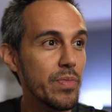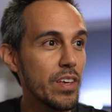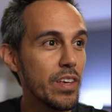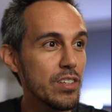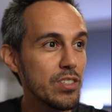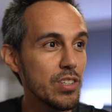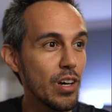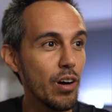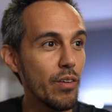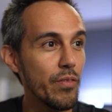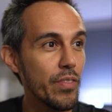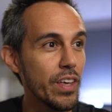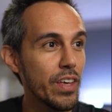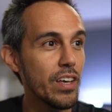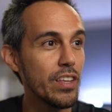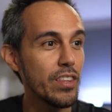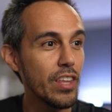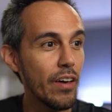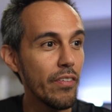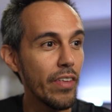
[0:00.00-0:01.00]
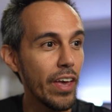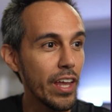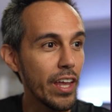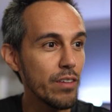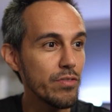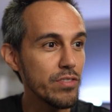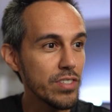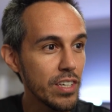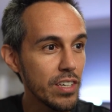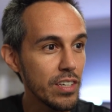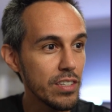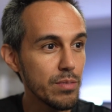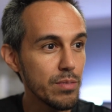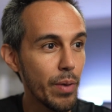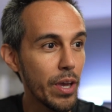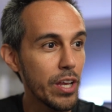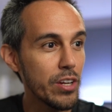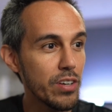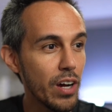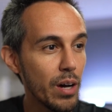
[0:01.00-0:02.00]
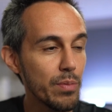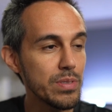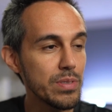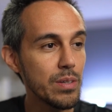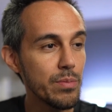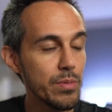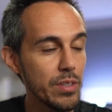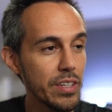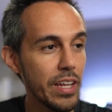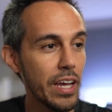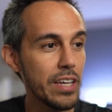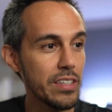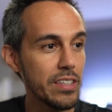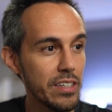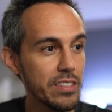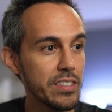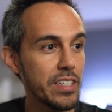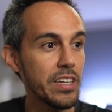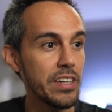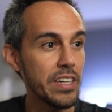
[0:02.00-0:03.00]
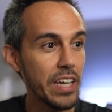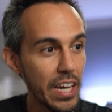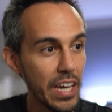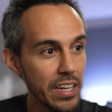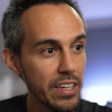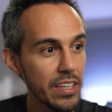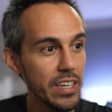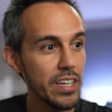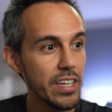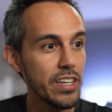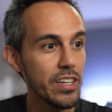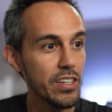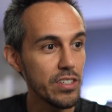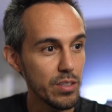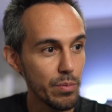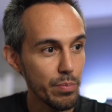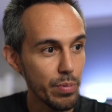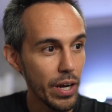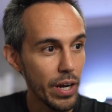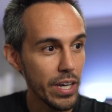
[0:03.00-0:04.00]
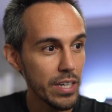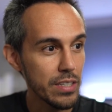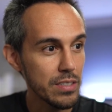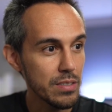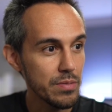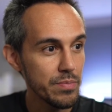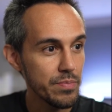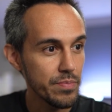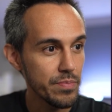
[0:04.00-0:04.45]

So they have the NFTs, main drops them to 9,099. Here's the price.